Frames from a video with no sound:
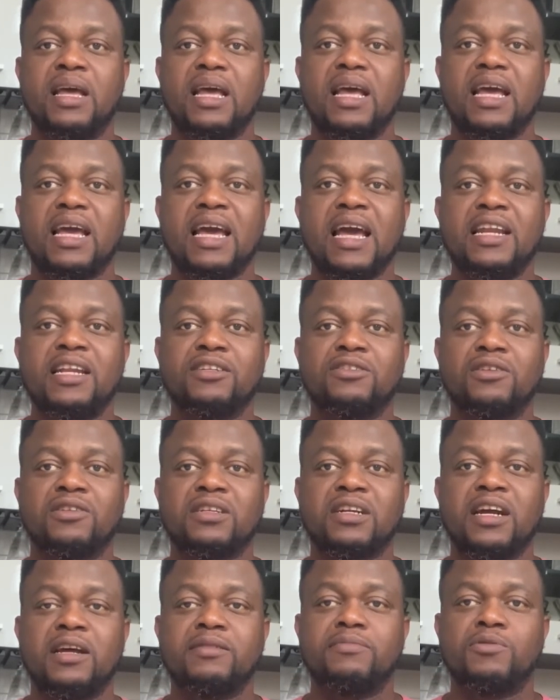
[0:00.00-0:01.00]
kindly
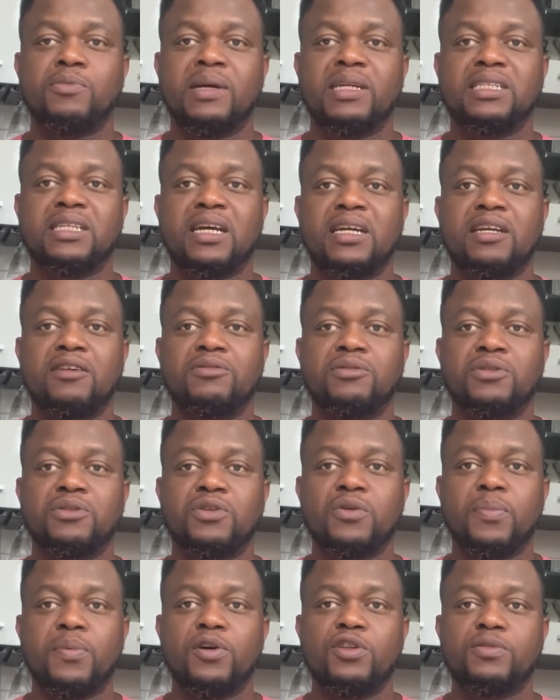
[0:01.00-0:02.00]
subscribe to my channel to
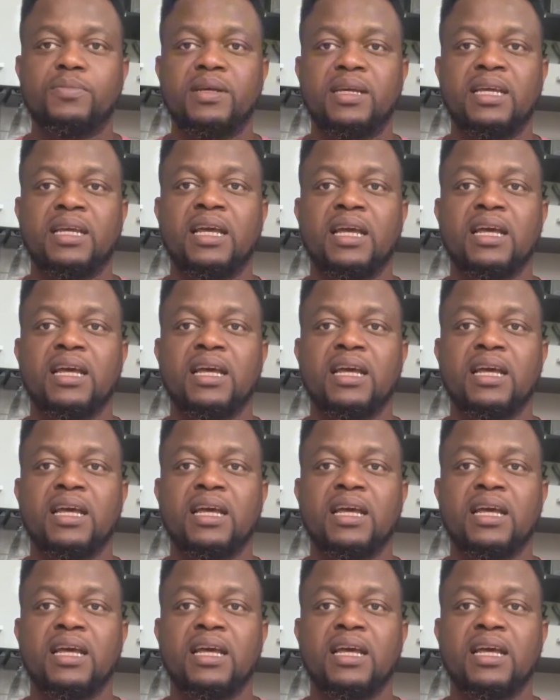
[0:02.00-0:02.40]
support me.